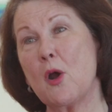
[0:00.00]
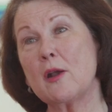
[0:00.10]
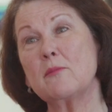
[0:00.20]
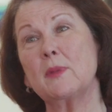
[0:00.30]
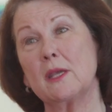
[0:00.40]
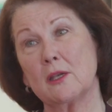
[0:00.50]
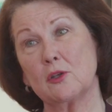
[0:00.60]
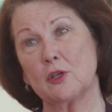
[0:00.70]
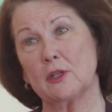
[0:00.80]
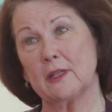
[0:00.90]
Part of being a
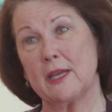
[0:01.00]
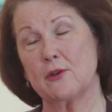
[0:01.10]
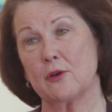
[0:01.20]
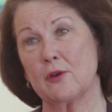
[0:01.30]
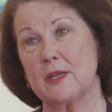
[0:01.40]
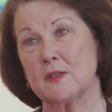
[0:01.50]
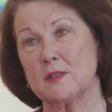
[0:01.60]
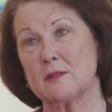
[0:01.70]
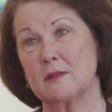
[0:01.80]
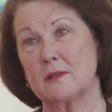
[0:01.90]
good leader is,